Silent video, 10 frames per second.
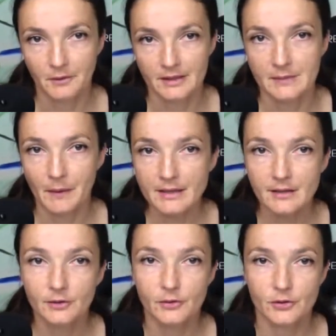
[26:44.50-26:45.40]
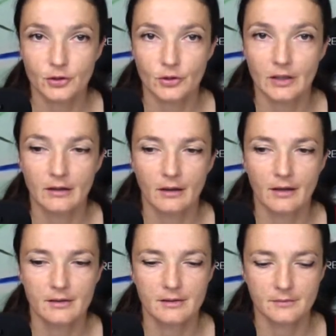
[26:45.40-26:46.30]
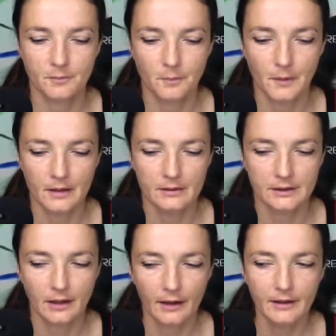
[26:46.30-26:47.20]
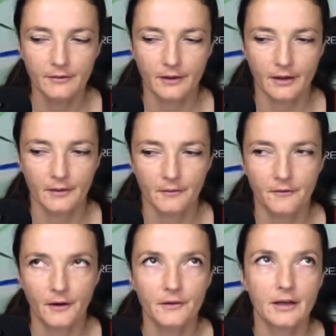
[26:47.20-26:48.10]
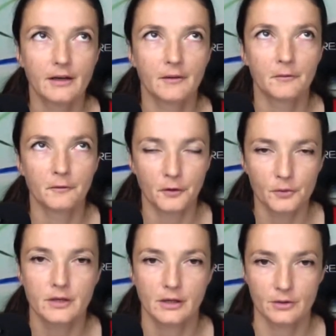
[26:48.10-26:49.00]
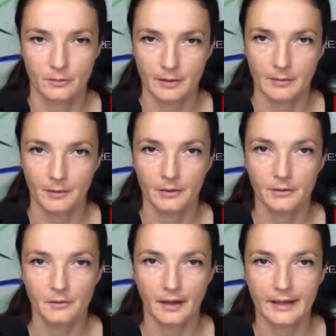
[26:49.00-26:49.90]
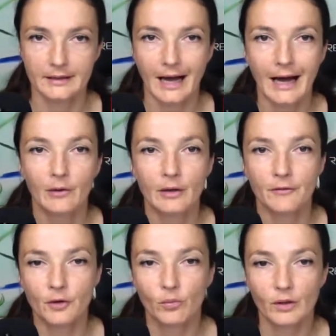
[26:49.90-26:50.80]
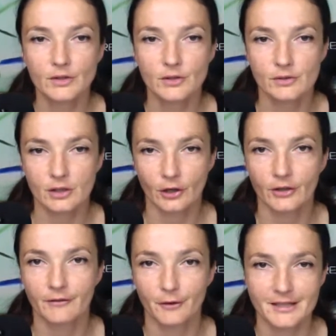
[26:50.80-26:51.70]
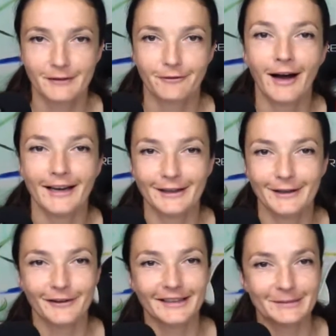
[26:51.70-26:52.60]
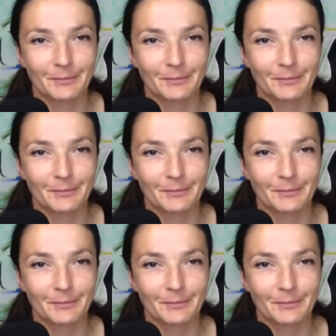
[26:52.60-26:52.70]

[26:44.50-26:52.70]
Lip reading: space industry is kind of a very confusing to people, right? How, if you want to start diversifying your